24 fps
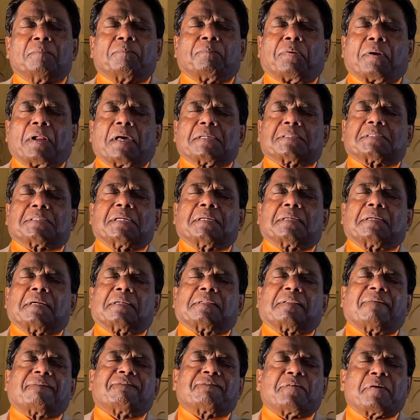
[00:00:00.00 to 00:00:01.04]
place it
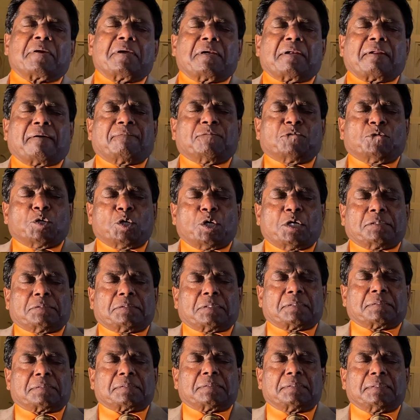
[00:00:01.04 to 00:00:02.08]
at the feet of
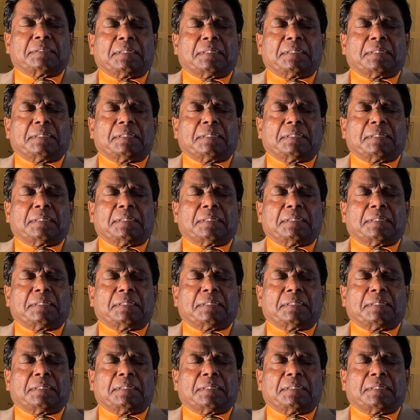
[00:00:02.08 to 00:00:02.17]
Jesus.